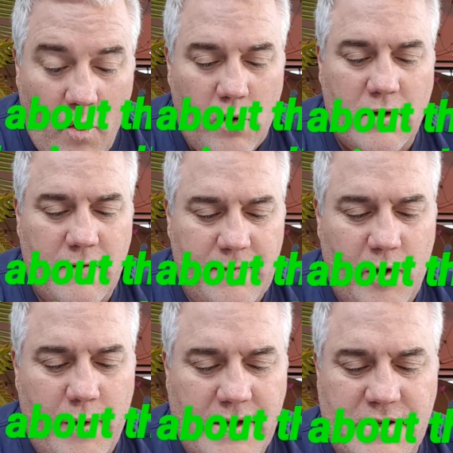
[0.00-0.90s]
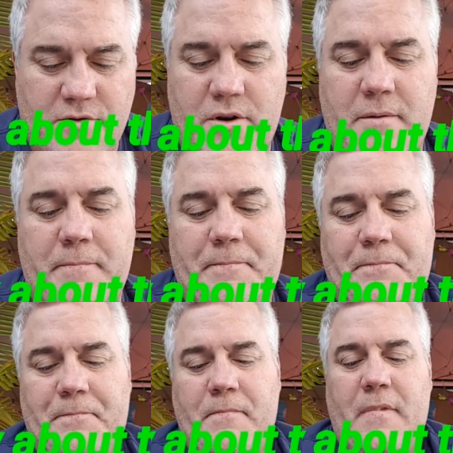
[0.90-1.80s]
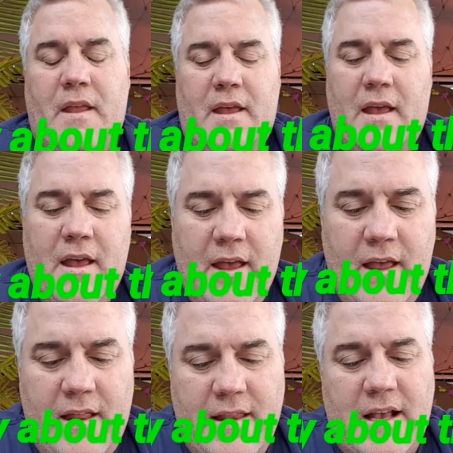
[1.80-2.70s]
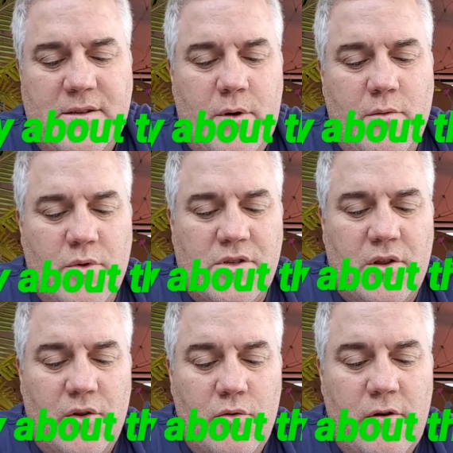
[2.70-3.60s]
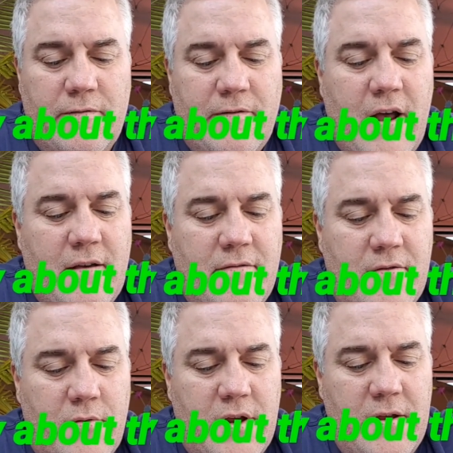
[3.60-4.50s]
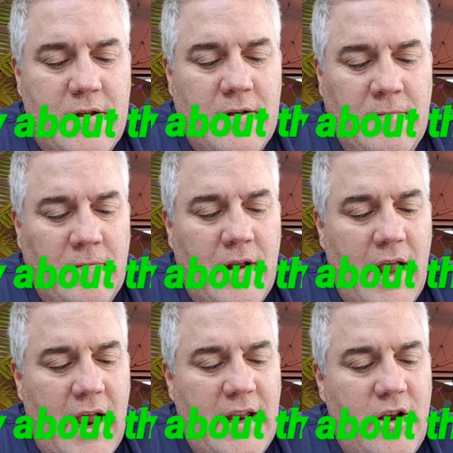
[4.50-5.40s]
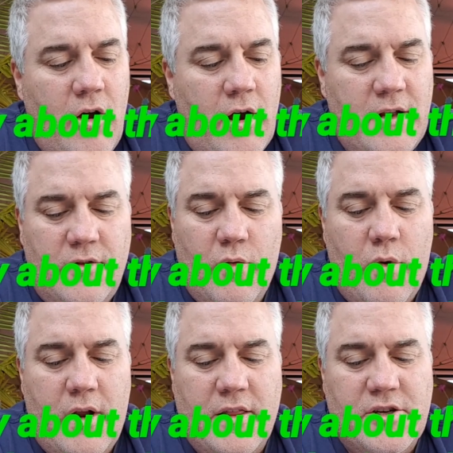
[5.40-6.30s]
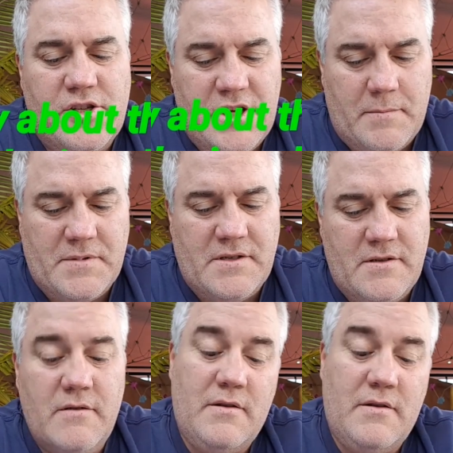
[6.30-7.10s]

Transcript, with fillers: cold flowing stream. Next one was Luke 5 3. And he got into one of the ships,